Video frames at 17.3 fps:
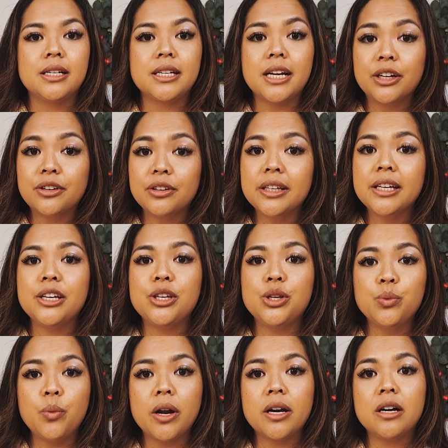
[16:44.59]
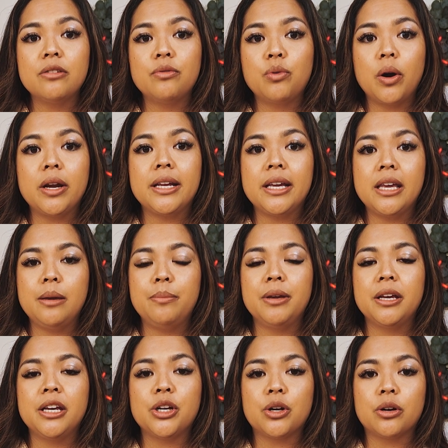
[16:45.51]
Generally, you want to avoid
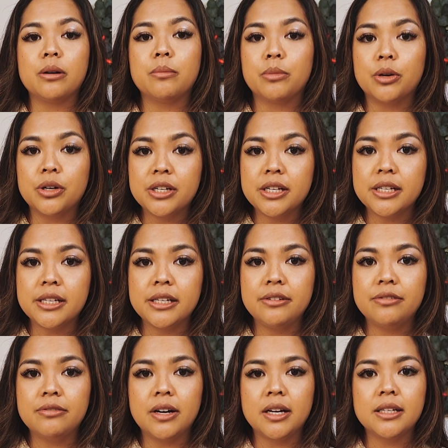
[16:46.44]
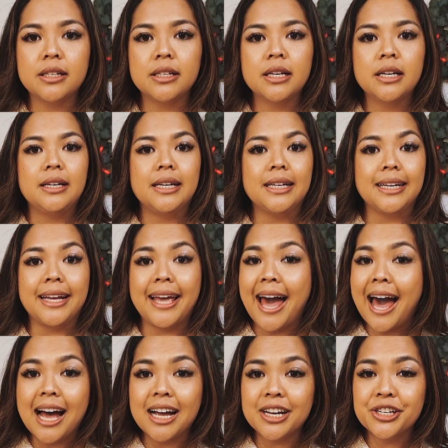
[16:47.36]
keeping your emergency fund in
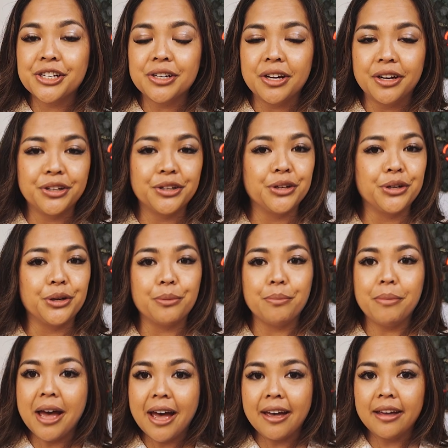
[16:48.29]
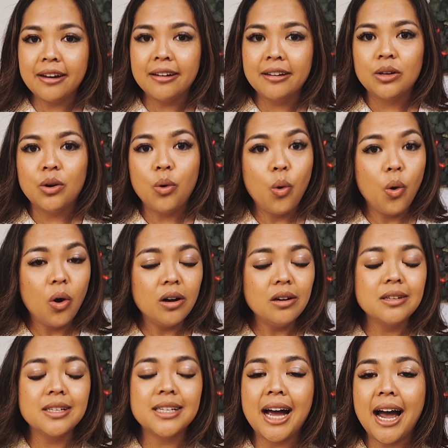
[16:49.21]
cash under your bed
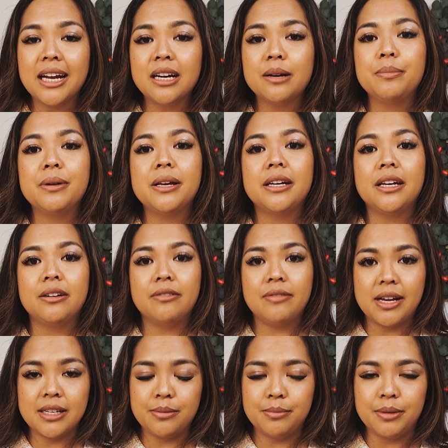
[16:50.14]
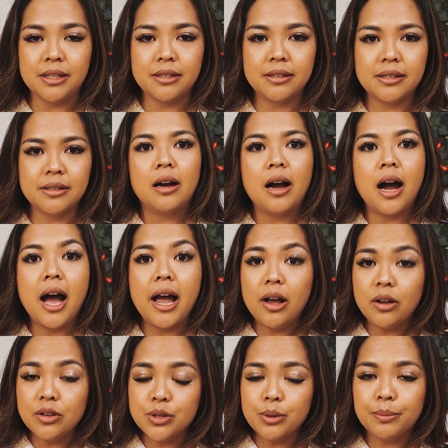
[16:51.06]
or tied up in investments. I
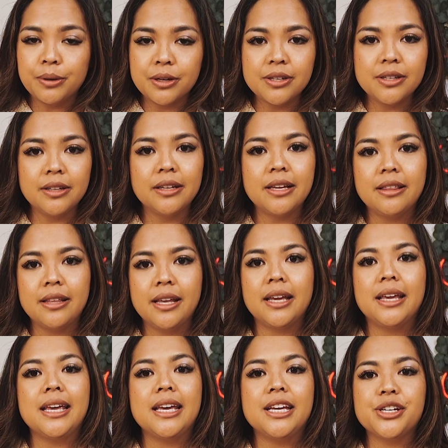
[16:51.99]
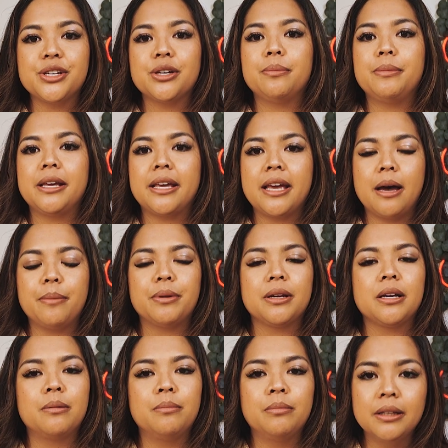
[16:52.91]
also personally think it should be kept
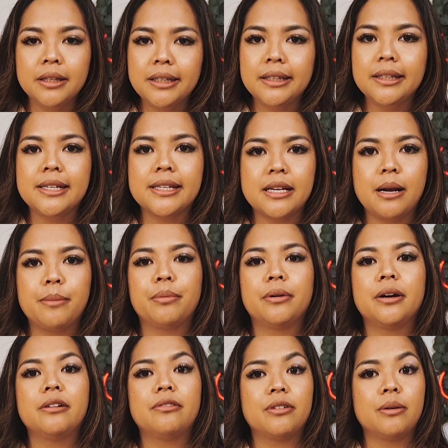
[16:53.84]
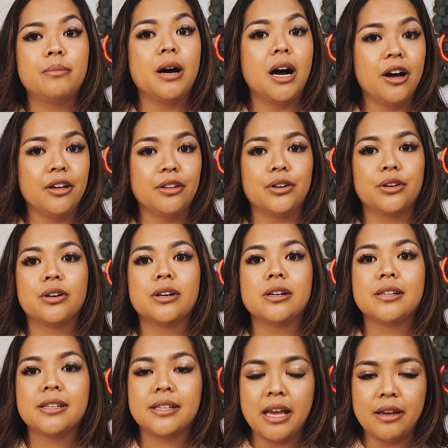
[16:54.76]
completely separate from other
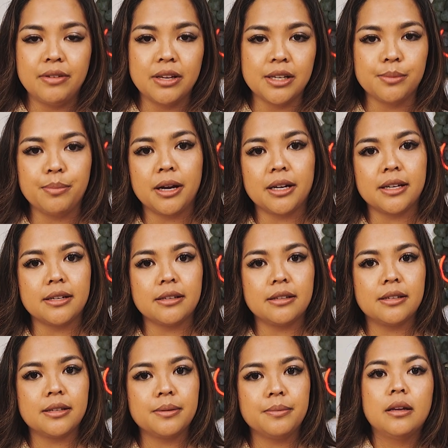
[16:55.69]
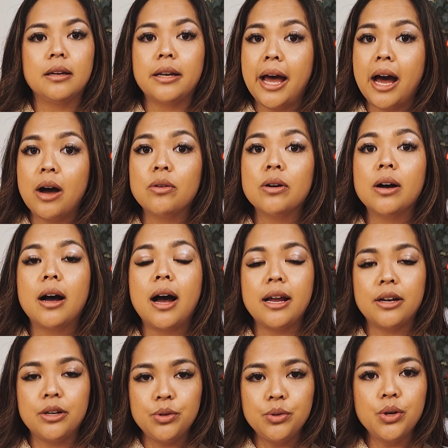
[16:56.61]
savings buckets. Now,
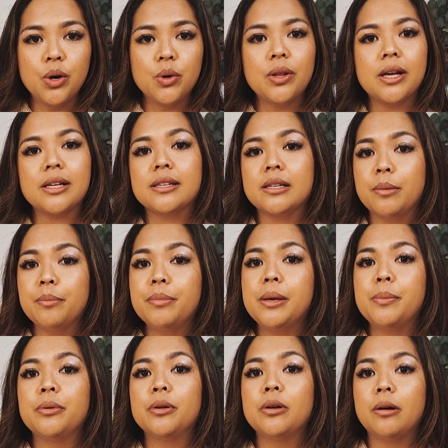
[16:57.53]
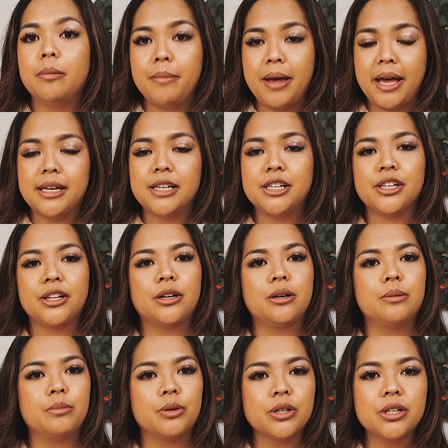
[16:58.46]
I do know that some people manage
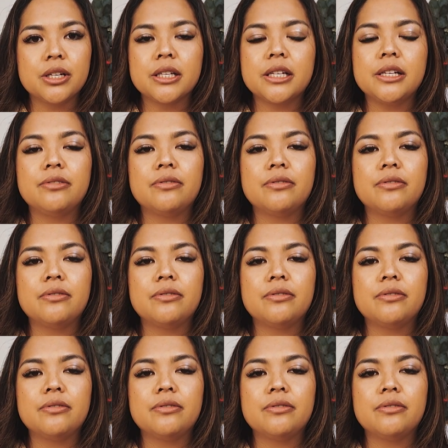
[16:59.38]
their emergency